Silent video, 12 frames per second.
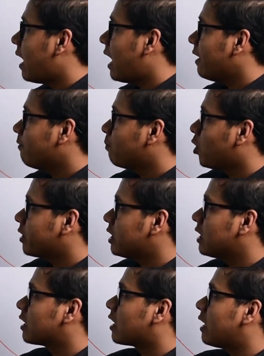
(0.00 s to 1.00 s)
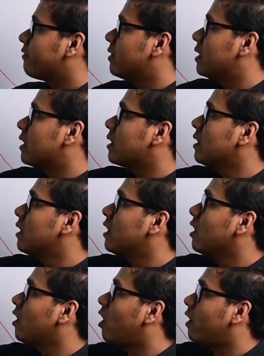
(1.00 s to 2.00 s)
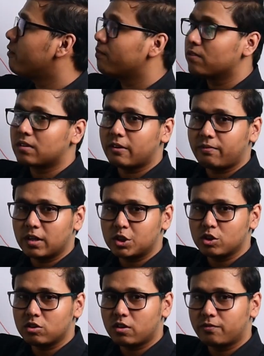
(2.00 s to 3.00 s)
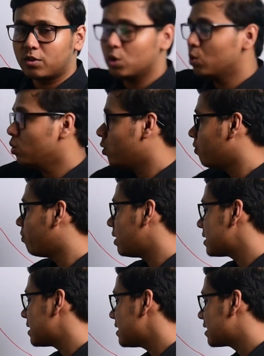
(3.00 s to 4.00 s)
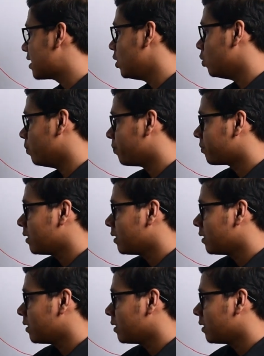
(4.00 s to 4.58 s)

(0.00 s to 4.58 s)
I have plotted a graph here of the function of Q versus Q.